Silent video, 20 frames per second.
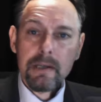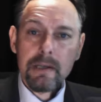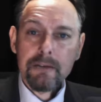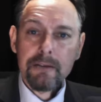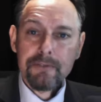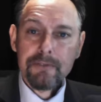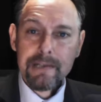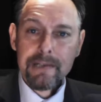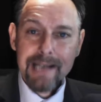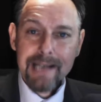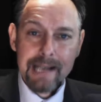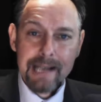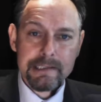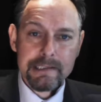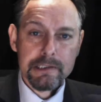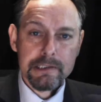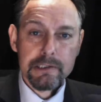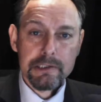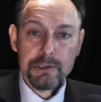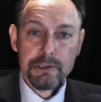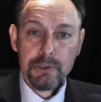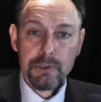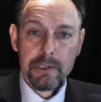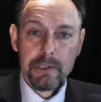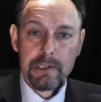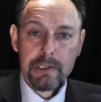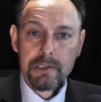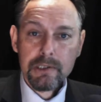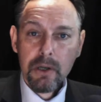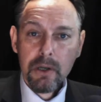looking for guests to
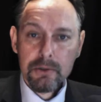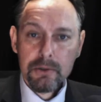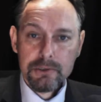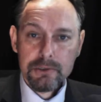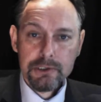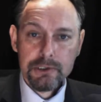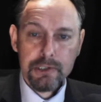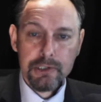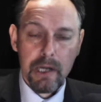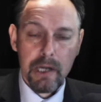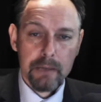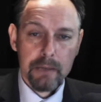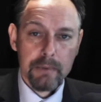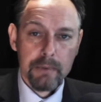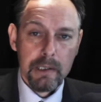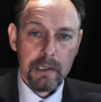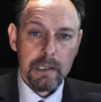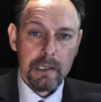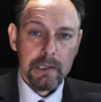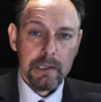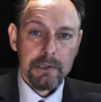join us on the show.